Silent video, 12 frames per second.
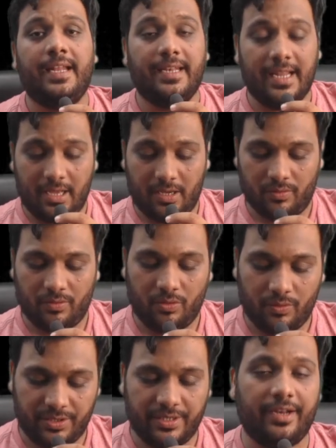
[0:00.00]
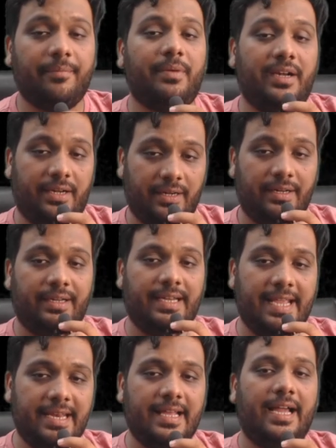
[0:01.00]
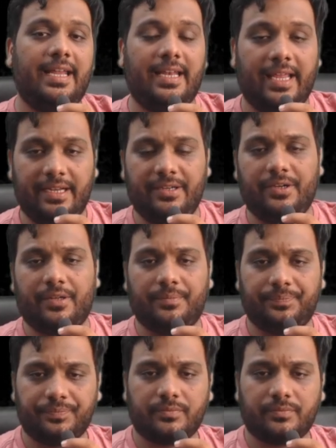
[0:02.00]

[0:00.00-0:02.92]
Now question number 10, I liked it.